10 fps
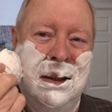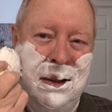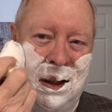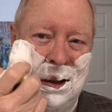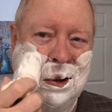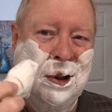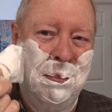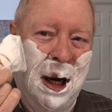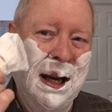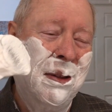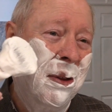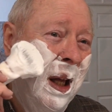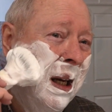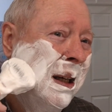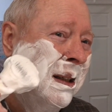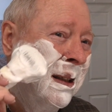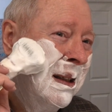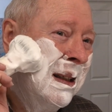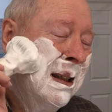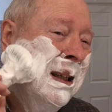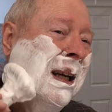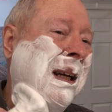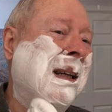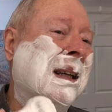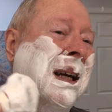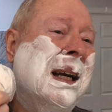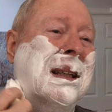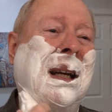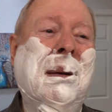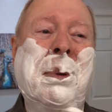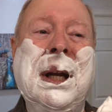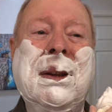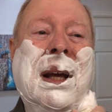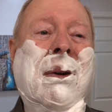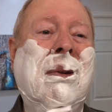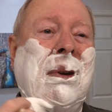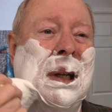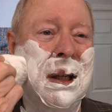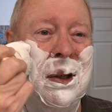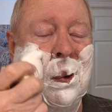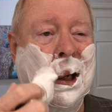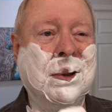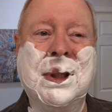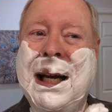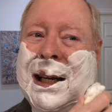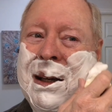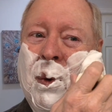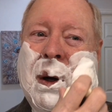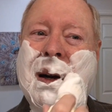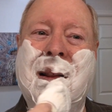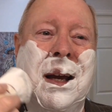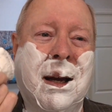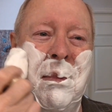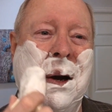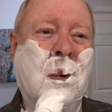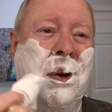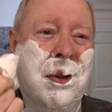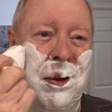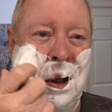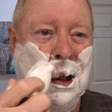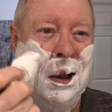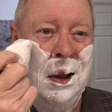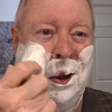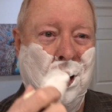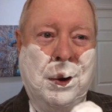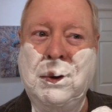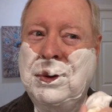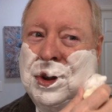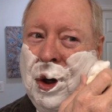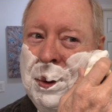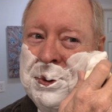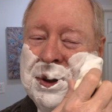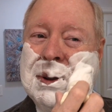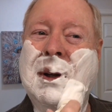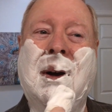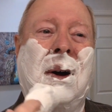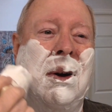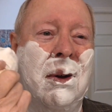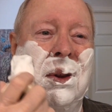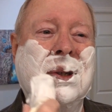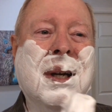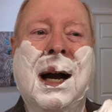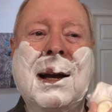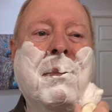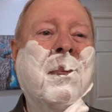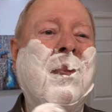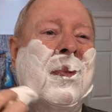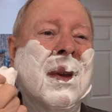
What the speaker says: Douglas Smythe and company, they really do outstanding work. They come out with new soaps all the time,